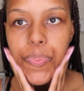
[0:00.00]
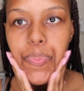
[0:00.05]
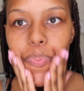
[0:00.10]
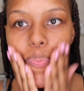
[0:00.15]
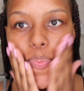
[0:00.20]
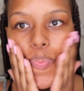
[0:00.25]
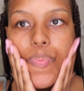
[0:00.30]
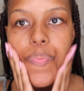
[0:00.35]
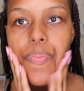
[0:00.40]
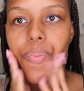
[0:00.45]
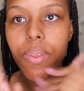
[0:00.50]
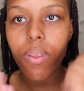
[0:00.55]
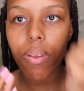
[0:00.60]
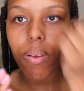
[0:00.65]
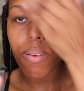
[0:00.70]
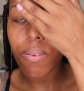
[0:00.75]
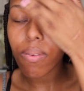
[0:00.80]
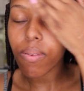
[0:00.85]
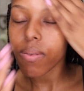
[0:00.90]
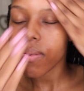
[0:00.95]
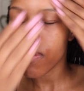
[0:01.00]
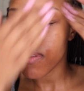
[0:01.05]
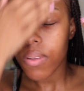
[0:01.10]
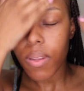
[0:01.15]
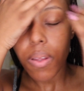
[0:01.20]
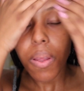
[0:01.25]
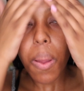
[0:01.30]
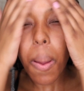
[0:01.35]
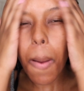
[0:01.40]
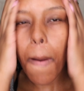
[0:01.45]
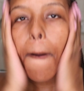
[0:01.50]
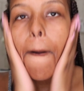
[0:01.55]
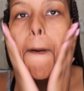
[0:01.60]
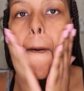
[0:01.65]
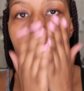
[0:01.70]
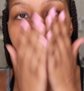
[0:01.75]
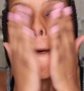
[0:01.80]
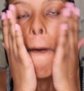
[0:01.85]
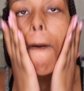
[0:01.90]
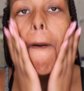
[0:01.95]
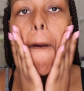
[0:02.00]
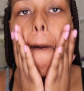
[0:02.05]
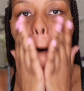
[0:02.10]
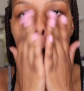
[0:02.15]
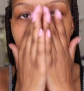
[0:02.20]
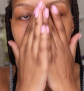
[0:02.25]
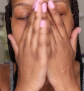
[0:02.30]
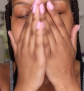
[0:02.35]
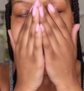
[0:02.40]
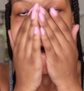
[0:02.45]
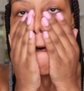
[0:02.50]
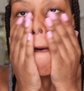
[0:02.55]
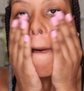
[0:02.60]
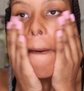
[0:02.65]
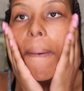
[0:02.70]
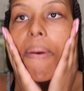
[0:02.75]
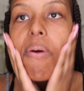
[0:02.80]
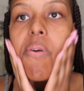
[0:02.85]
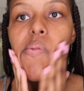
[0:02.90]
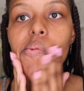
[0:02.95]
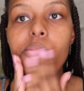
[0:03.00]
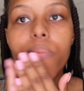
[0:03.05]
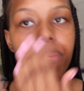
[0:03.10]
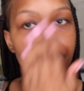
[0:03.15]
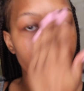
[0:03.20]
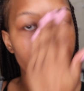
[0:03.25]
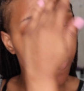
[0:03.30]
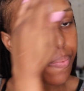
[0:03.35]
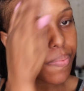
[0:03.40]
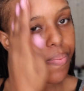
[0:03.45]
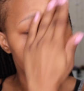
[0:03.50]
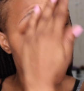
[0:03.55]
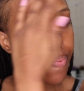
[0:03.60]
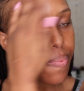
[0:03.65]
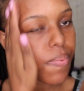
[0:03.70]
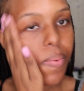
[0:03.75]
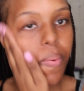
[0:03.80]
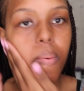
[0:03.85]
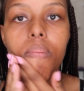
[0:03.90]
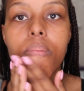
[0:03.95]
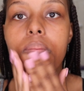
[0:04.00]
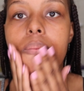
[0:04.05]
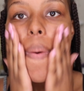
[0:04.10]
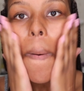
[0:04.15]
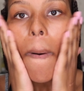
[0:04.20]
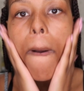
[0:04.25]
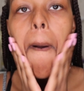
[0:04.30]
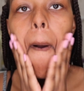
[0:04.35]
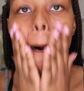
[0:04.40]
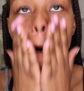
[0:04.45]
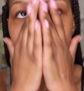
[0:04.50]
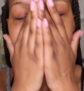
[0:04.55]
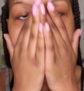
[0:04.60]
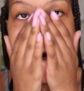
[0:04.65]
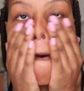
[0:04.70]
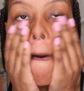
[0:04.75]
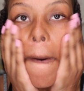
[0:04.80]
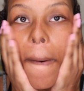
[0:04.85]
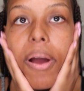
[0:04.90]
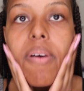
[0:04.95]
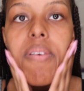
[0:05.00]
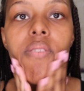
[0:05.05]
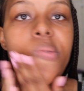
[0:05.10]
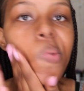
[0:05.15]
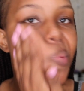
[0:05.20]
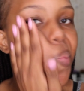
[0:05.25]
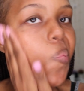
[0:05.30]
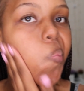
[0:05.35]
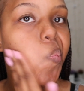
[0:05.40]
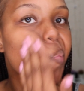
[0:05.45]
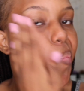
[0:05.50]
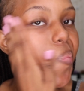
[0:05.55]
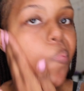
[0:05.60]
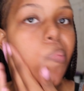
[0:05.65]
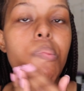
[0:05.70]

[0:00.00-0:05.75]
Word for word: And funny enough, this works really great for my skin. Tell me what's the